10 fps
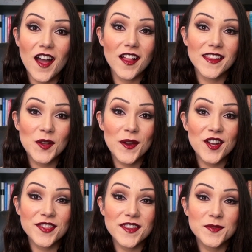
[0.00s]
I'll link where I
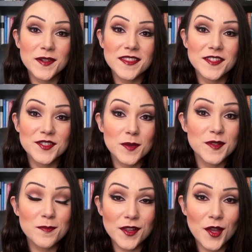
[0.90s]
got this one in the
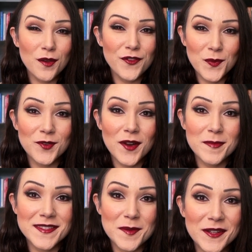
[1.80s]
description below if you want to
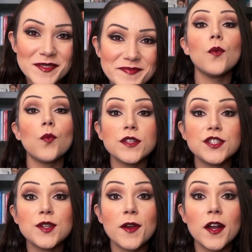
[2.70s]
grab the same one.
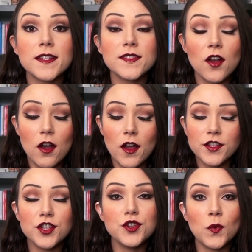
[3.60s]
Once your bra is
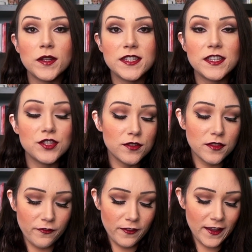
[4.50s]
on, you'll want to
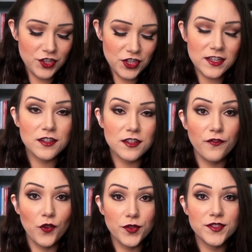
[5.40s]
insert the flange into the
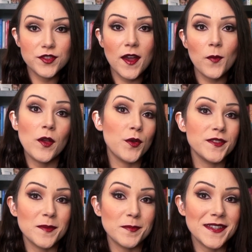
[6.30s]
fold so that way it
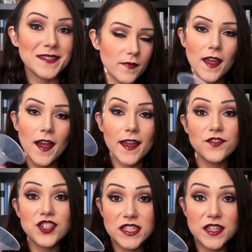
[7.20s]
holds it in place. I
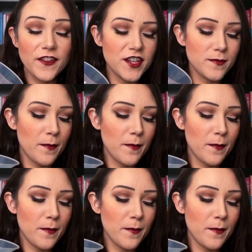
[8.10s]
have just the flange in my